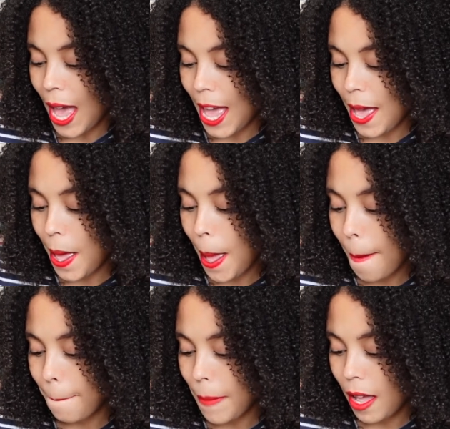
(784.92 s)

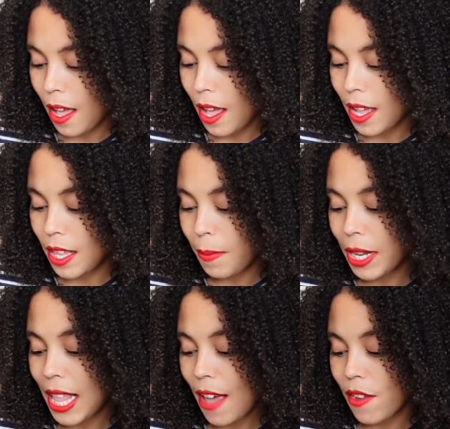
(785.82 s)
Um, number
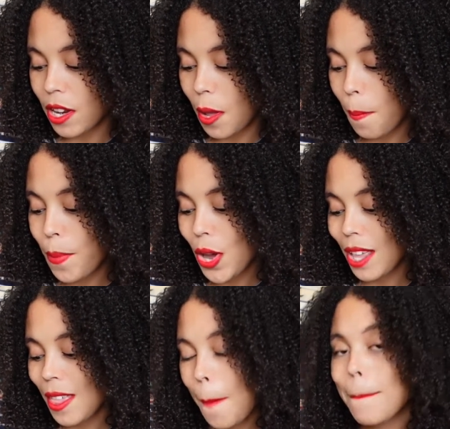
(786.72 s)
eleven,
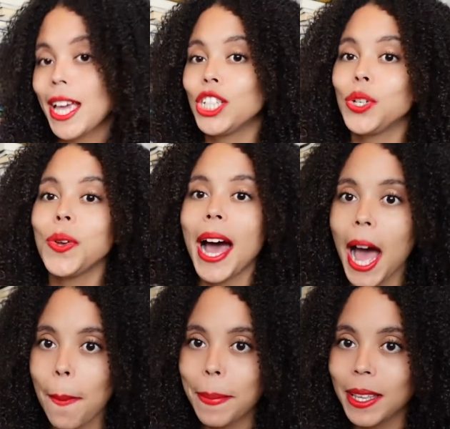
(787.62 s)
book that made you
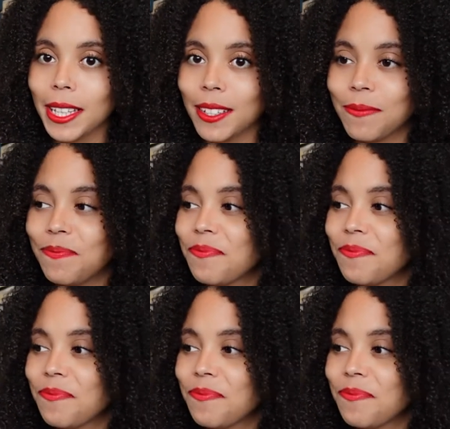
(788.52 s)
happy.